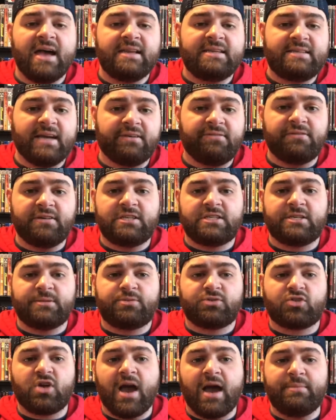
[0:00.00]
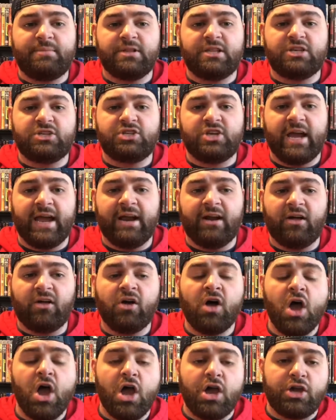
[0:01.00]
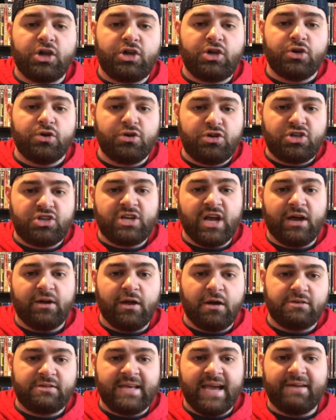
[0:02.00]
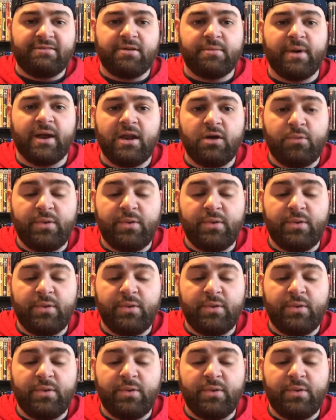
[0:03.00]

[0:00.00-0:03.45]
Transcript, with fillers: definitely subscribe to the channel. Huge shout out to everybody.